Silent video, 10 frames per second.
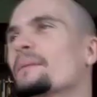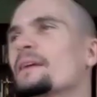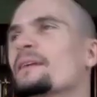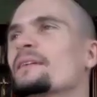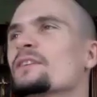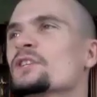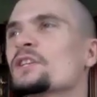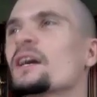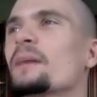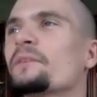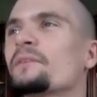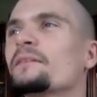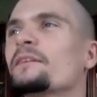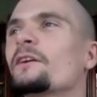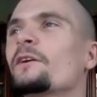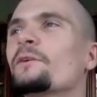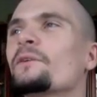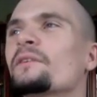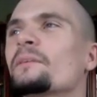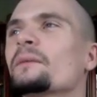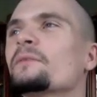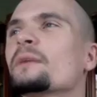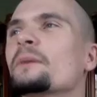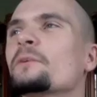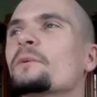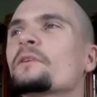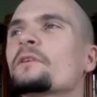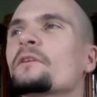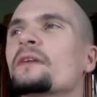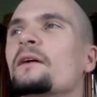make shit up. Sometimes when I banter with girls,